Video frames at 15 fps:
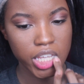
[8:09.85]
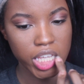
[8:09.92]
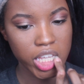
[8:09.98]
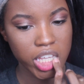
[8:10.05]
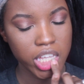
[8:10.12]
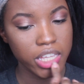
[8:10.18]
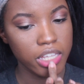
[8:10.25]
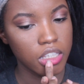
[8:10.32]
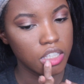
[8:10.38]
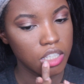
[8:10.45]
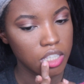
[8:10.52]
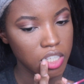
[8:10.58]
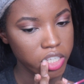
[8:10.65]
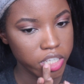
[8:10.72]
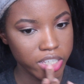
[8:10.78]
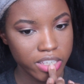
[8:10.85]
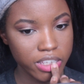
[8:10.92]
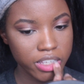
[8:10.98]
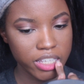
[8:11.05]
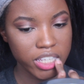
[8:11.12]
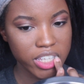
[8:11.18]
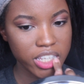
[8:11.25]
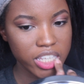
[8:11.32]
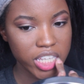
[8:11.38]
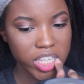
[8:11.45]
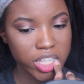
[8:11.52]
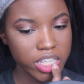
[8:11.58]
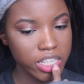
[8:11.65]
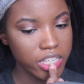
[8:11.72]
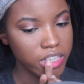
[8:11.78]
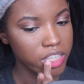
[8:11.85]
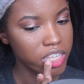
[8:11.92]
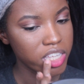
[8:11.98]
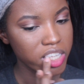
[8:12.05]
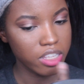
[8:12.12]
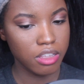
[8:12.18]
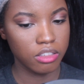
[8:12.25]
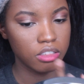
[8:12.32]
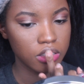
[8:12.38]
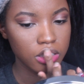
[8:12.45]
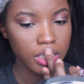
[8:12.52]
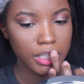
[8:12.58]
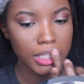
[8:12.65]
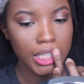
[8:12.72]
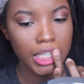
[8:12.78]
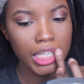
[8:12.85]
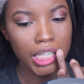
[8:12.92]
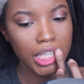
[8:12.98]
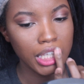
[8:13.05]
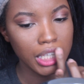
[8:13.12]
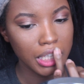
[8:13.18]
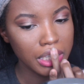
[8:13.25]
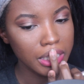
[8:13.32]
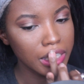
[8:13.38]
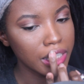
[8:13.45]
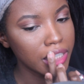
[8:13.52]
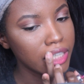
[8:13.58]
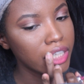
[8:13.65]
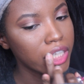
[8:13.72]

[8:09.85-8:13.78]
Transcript: on my lips and blending it out a little bit and just blending it out.